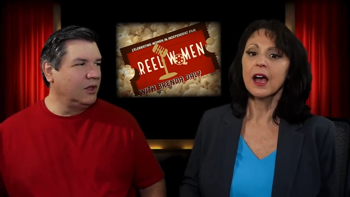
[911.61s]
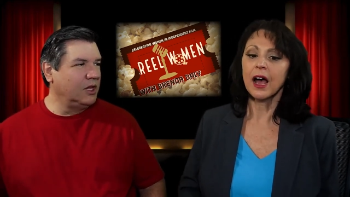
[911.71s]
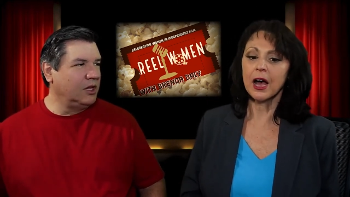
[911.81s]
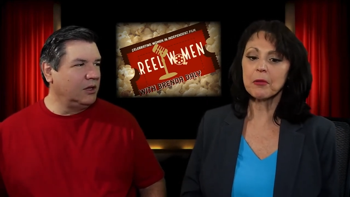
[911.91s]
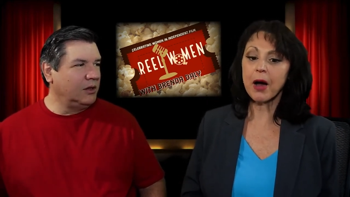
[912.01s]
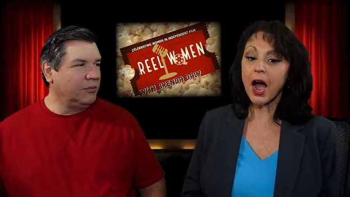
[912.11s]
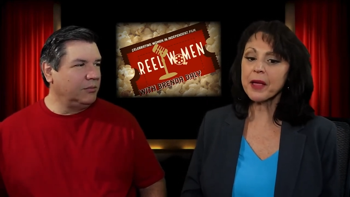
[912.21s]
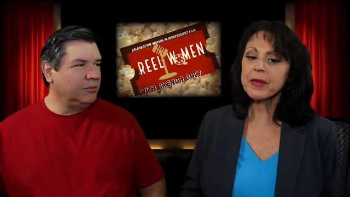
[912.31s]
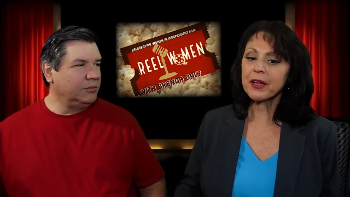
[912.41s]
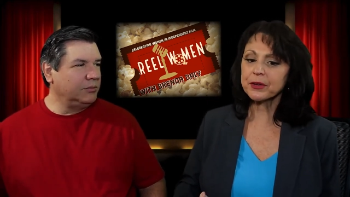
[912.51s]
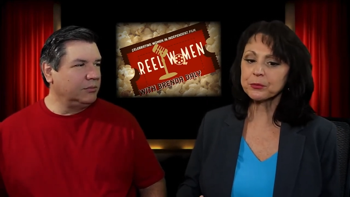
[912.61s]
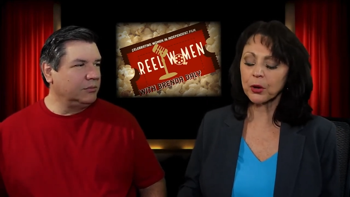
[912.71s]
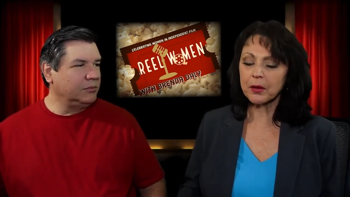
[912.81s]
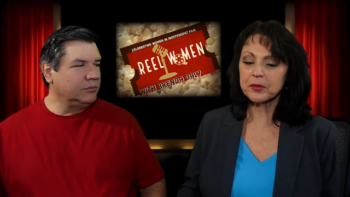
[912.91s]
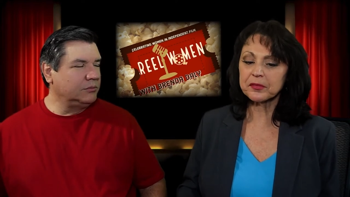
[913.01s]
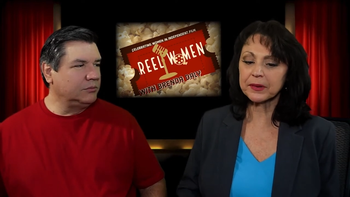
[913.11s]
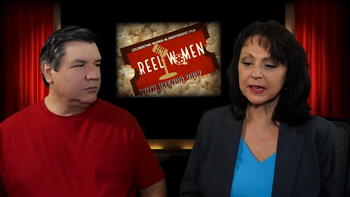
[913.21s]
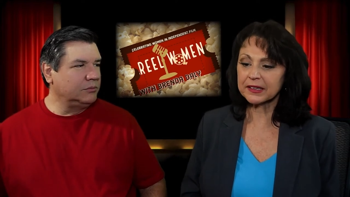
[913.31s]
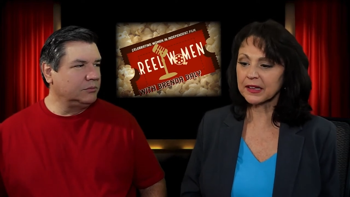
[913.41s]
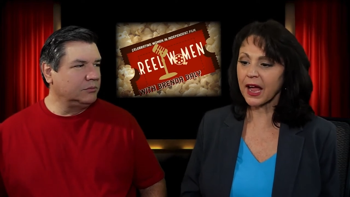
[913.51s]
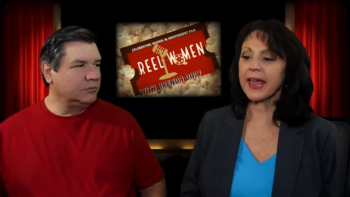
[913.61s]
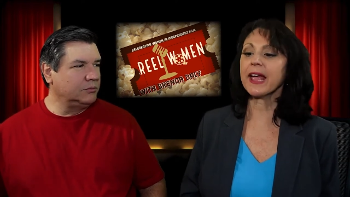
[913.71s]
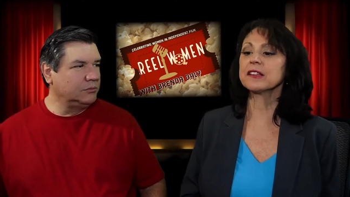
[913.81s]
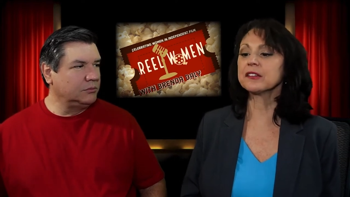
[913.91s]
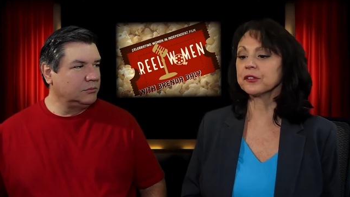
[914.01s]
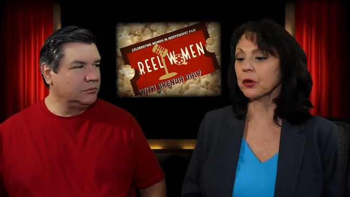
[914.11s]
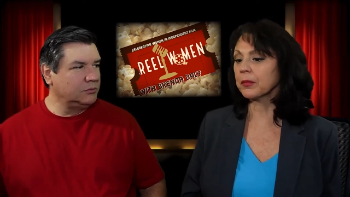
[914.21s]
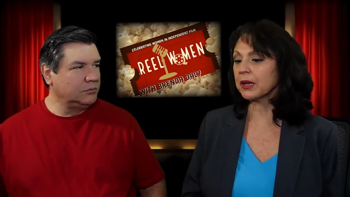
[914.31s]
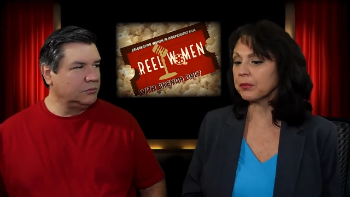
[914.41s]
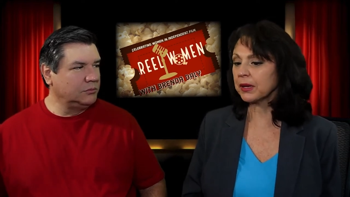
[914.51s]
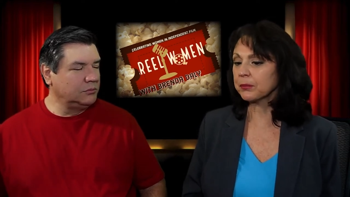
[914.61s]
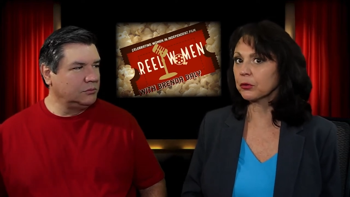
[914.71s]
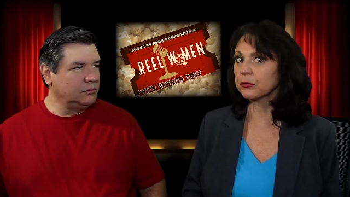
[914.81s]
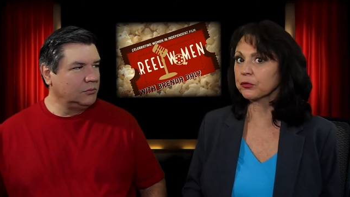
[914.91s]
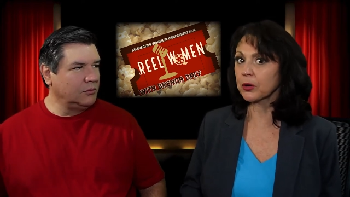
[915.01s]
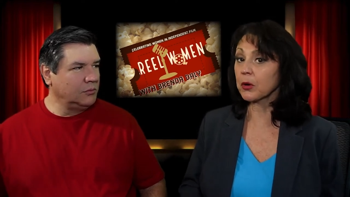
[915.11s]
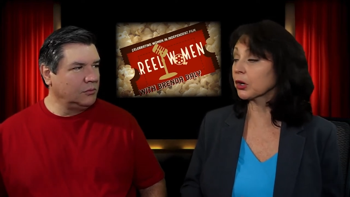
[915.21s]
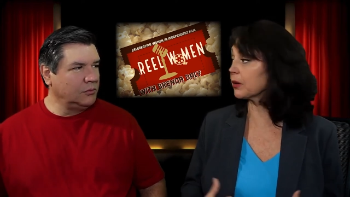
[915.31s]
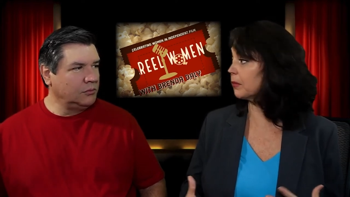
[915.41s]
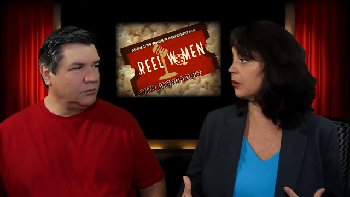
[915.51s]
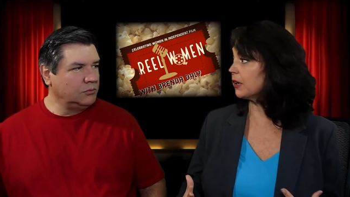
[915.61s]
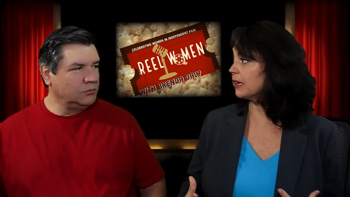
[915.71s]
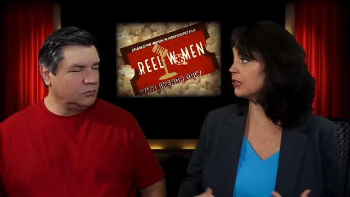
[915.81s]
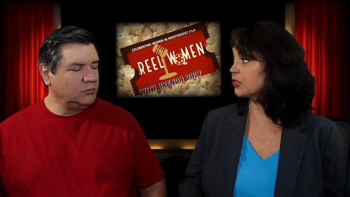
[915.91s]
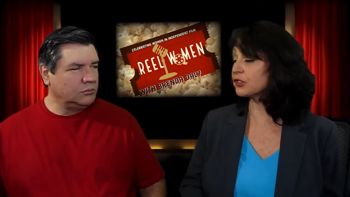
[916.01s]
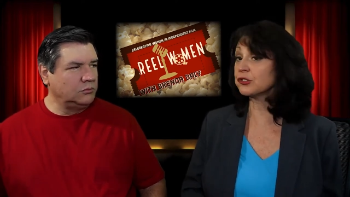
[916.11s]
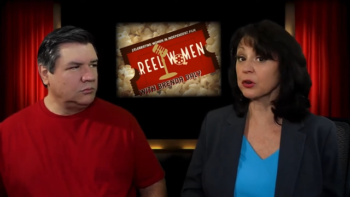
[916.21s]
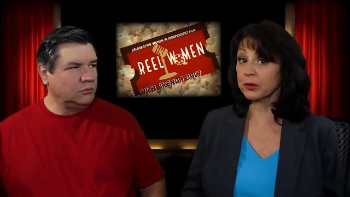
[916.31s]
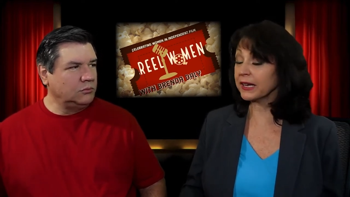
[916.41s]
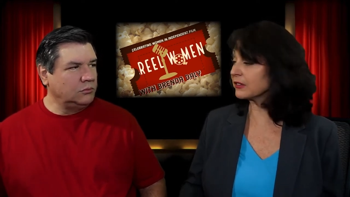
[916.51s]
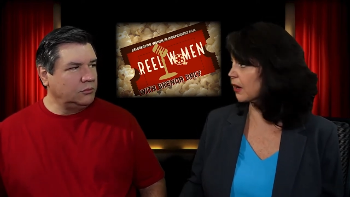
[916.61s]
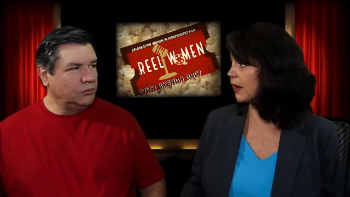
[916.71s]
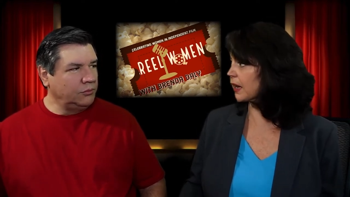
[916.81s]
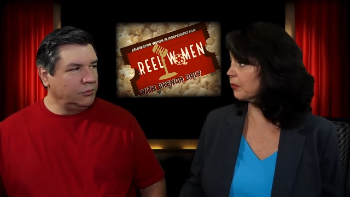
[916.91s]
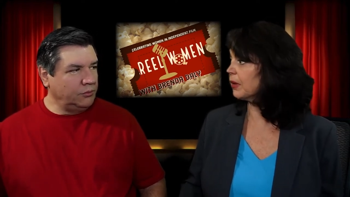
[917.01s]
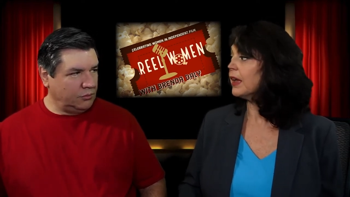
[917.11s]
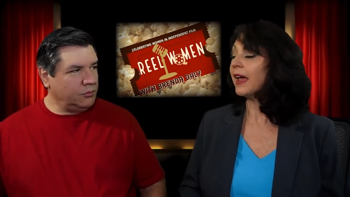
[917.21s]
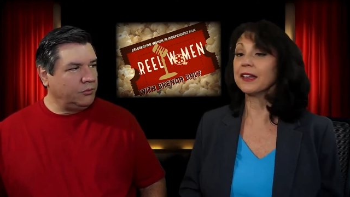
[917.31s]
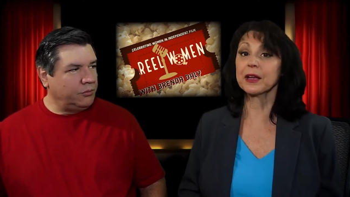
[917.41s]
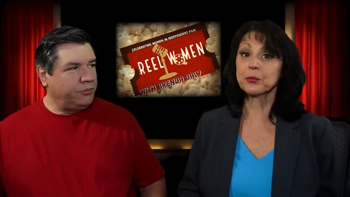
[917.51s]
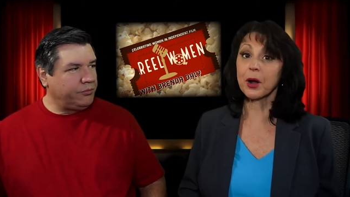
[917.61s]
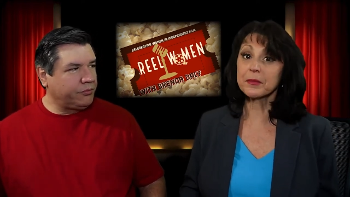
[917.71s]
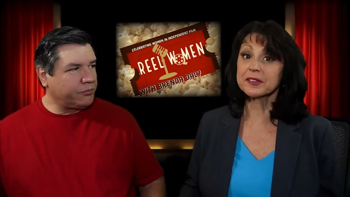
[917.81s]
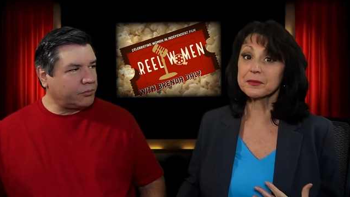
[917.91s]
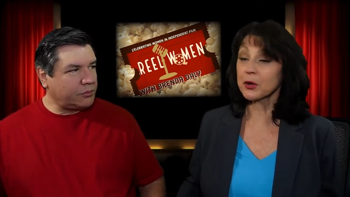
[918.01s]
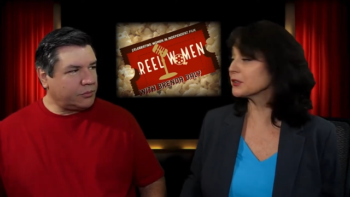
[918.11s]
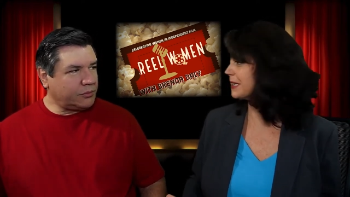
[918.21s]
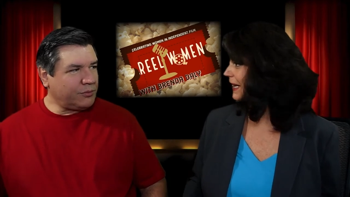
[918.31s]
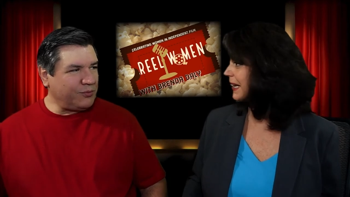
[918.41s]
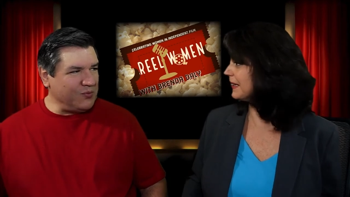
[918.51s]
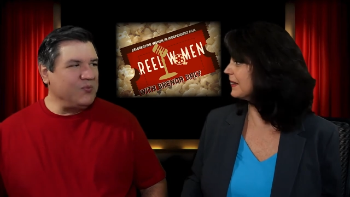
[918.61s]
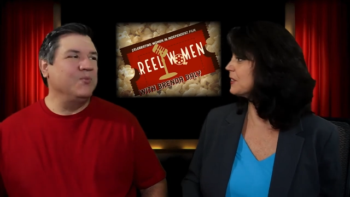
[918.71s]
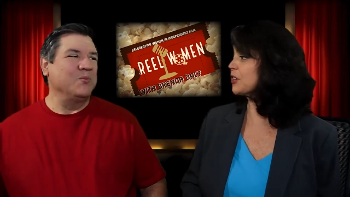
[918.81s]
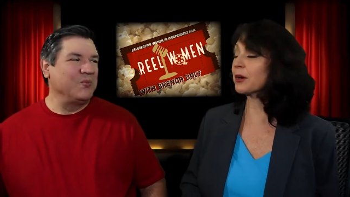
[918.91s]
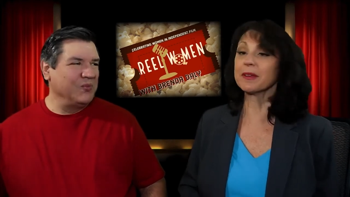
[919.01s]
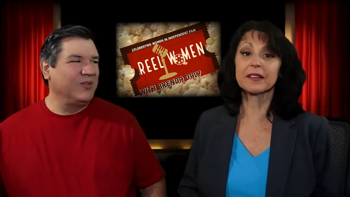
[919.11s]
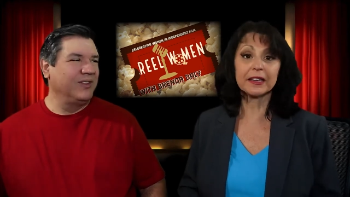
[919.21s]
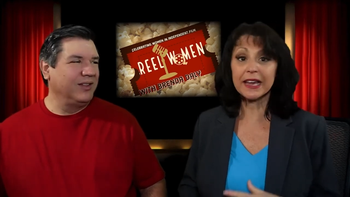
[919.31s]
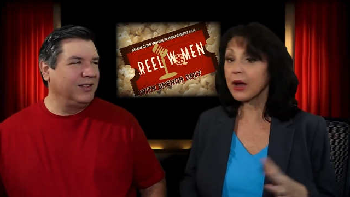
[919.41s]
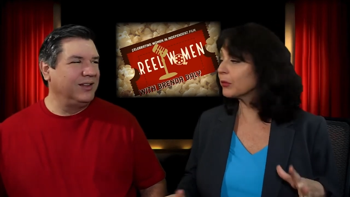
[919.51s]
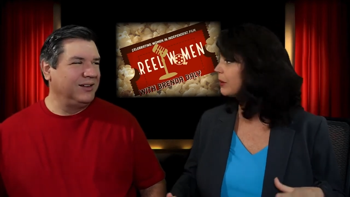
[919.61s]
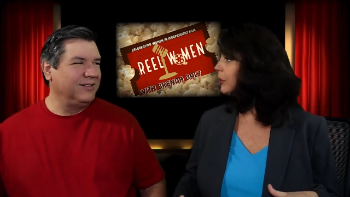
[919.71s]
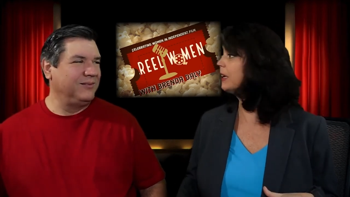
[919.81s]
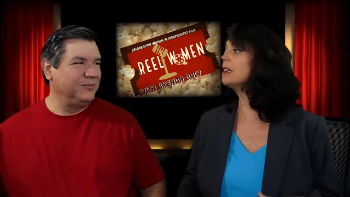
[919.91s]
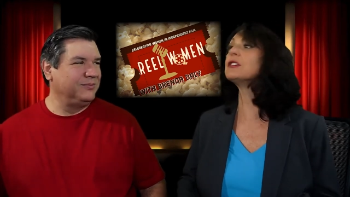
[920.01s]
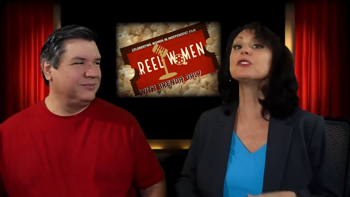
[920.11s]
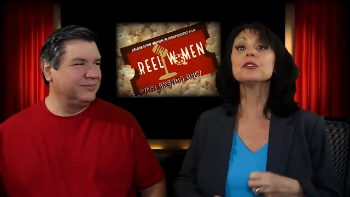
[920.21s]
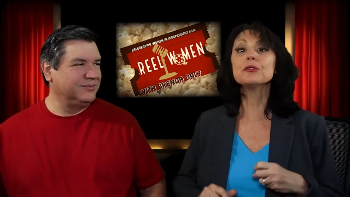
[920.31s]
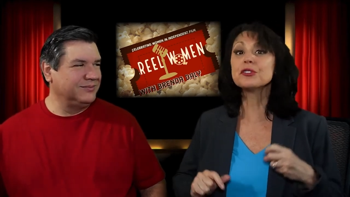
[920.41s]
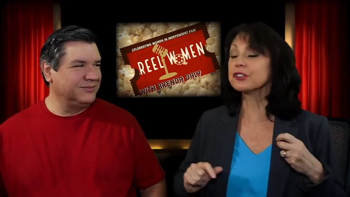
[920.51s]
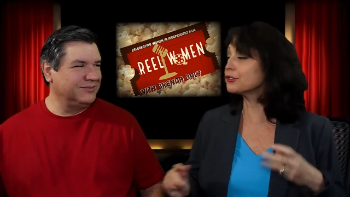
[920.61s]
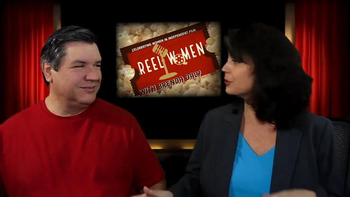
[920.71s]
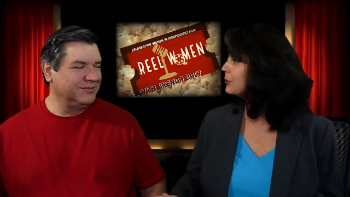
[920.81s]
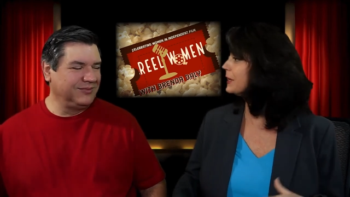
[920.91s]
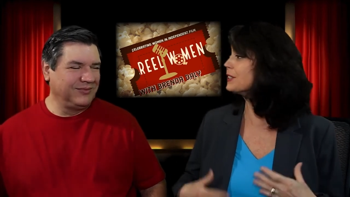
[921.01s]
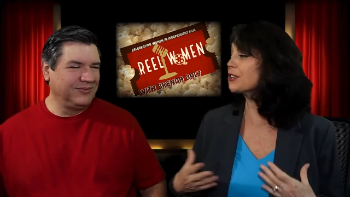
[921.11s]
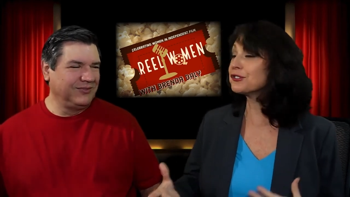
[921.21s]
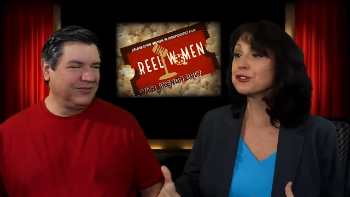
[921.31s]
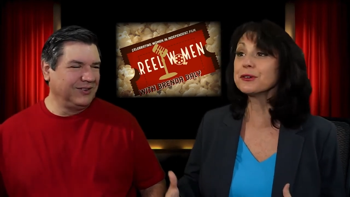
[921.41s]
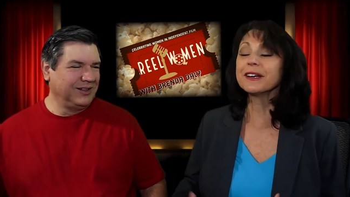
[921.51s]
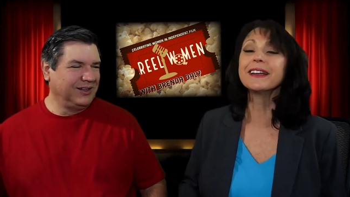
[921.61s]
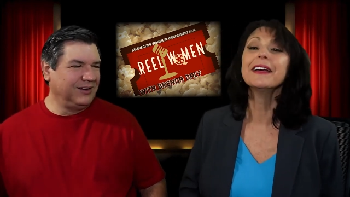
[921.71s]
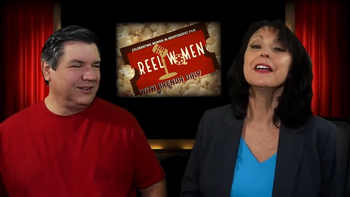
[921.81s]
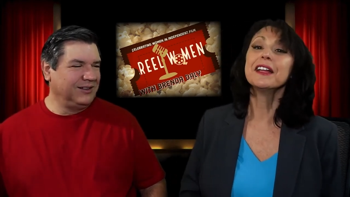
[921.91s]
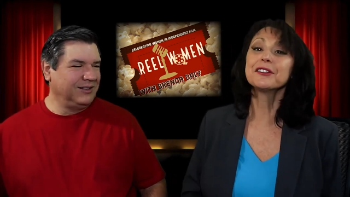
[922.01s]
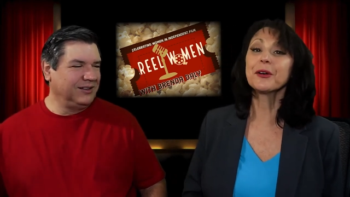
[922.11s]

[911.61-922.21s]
Speaker 1: Um, I'm having problems because I had so many people from our community just donate time and I promised them all tickets. And Jeremy's like, Yeah, whatever you need to do, just do it, just do it. And